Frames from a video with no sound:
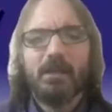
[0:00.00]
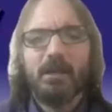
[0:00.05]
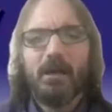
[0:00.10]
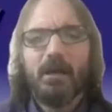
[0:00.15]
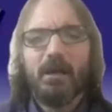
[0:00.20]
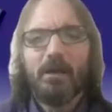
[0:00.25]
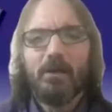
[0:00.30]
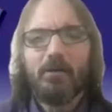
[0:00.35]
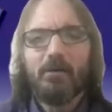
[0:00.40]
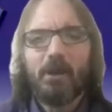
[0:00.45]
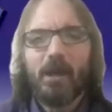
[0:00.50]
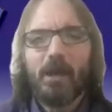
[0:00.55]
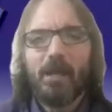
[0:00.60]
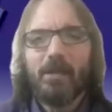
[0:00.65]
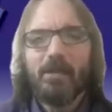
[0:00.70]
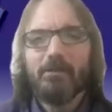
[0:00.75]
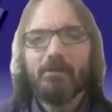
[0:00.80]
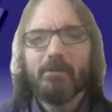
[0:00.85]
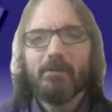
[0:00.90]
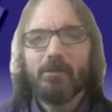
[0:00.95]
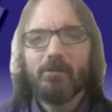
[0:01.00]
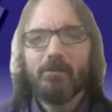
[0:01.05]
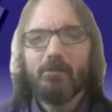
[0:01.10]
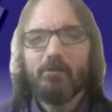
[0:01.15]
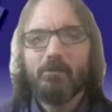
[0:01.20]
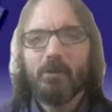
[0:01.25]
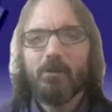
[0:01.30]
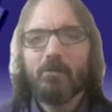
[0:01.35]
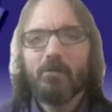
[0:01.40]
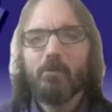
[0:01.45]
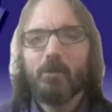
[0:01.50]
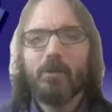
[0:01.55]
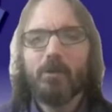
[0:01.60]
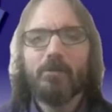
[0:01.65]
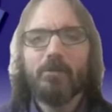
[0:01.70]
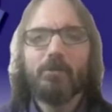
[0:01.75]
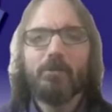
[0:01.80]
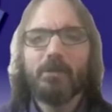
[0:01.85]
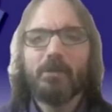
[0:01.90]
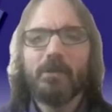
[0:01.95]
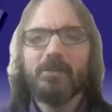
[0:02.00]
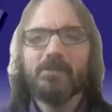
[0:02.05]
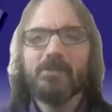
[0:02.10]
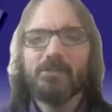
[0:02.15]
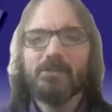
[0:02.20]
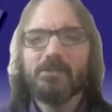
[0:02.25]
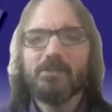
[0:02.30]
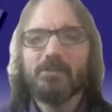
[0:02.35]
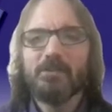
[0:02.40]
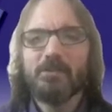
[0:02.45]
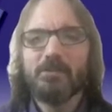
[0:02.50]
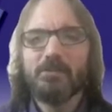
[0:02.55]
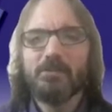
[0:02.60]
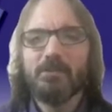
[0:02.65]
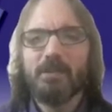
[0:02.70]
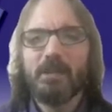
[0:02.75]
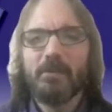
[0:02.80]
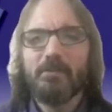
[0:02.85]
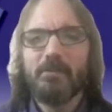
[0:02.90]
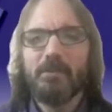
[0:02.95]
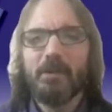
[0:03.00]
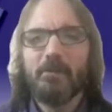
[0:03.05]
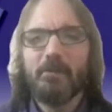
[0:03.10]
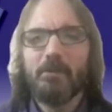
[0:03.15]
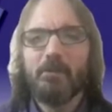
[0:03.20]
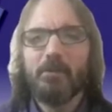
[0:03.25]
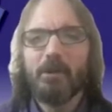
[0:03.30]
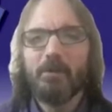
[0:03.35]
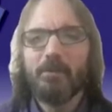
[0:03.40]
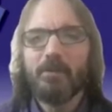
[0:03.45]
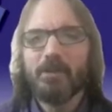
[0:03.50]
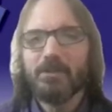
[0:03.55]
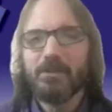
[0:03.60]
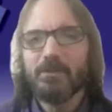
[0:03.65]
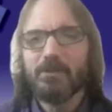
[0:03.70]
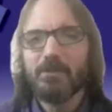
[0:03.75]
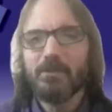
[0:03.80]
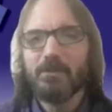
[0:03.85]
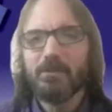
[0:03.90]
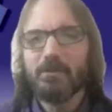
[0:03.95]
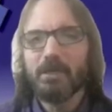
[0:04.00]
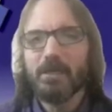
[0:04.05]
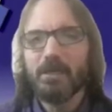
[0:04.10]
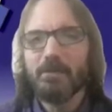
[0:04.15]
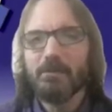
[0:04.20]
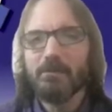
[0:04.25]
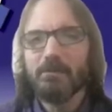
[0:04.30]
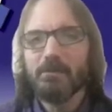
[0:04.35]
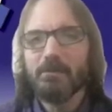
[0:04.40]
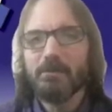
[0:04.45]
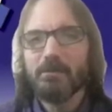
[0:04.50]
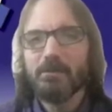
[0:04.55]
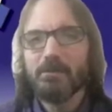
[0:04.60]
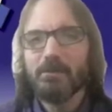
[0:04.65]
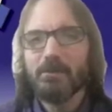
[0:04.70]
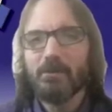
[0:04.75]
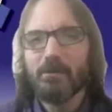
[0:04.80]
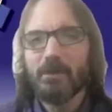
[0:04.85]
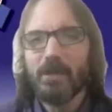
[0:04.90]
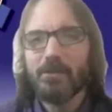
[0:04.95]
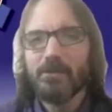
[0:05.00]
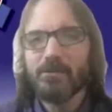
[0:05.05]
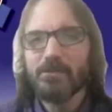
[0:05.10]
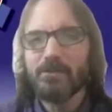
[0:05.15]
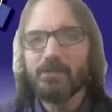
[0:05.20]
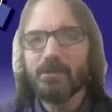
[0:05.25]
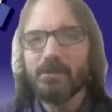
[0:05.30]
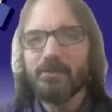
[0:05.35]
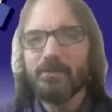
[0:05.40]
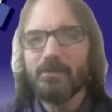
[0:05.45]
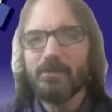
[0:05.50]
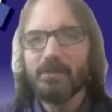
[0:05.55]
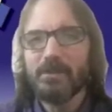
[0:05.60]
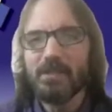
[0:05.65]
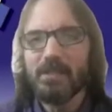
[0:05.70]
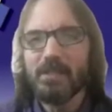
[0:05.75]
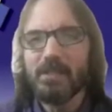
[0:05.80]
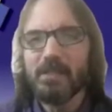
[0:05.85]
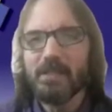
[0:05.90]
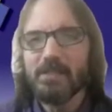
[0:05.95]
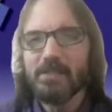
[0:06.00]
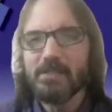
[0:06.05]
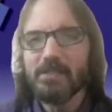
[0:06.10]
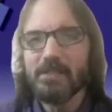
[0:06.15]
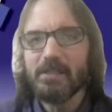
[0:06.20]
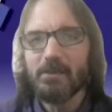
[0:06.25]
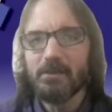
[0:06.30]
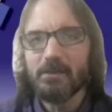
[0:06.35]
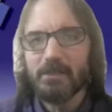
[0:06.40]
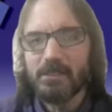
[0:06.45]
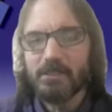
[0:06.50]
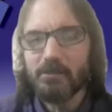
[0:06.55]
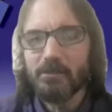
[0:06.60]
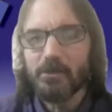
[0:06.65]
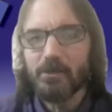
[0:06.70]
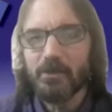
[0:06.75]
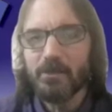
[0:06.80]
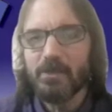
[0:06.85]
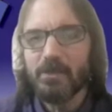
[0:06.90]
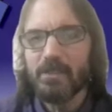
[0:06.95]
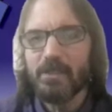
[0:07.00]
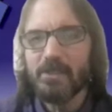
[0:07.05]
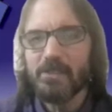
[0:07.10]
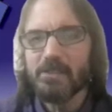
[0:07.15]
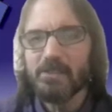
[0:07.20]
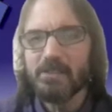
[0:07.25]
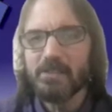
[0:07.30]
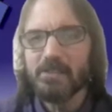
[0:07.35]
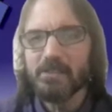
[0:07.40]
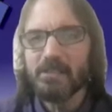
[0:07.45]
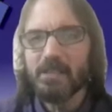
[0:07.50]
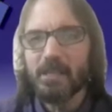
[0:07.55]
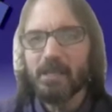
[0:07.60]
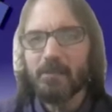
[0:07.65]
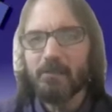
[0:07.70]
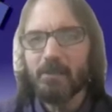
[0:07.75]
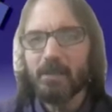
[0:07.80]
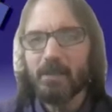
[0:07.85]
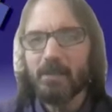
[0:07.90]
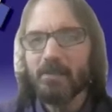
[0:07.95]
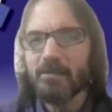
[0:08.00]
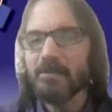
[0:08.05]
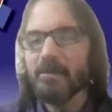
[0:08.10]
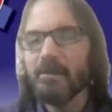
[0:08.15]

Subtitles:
Right? What are the reasons that we want to make sure that donations are given to the ESD or at least put in the ESD's name, Ken?